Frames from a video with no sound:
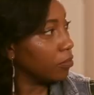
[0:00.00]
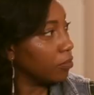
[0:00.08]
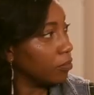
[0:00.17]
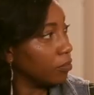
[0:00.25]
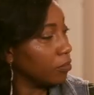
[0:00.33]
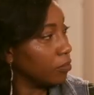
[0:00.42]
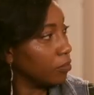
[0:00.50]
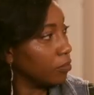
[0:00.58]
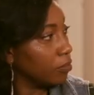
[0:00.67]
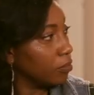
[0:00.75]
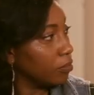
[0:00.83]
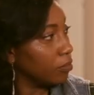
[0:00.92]

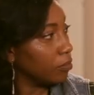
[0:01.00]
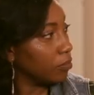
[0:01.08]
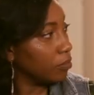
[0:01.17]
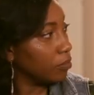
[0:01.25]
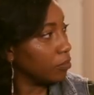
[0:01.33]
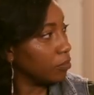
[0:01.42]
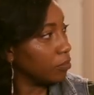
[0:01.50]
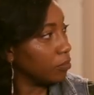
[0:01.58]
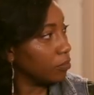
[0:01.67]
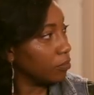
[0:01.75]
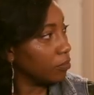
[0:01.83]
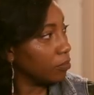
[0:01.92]

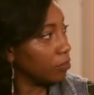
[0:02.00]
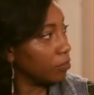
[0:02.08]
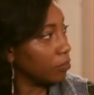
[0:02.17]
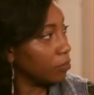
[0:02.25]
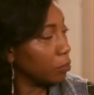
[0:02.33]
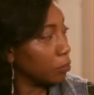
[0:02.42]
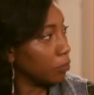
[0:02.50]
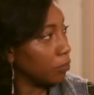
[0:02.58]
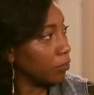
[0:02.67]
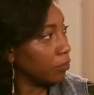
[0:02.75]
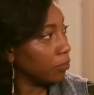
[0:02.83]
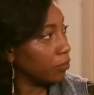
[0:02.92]

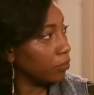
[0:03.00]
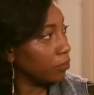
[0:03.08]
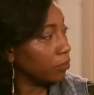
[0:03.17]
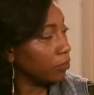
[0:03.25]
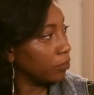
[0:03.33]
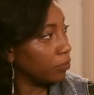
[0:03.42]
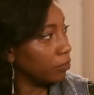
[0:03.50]
(silent)